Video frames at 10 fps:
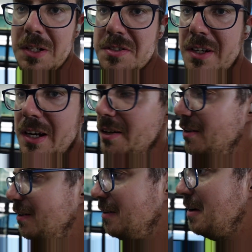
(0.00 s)
once I get
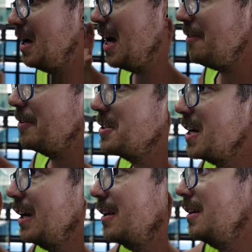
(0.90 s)
every
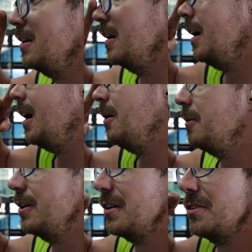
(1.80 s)
tank in here, I
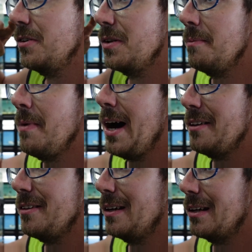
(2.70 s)
want to do the
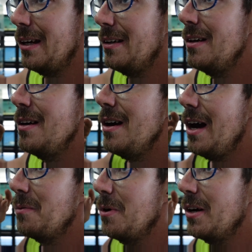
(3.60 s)
math again
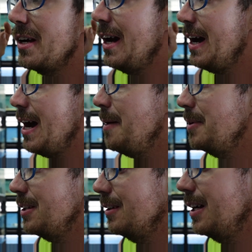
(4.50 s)
and work out how
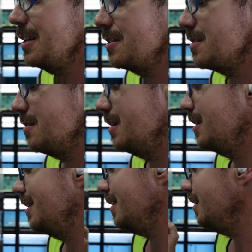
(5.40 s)
many litres are
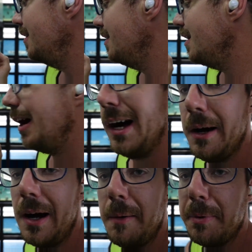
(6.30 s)
in here. Uh, I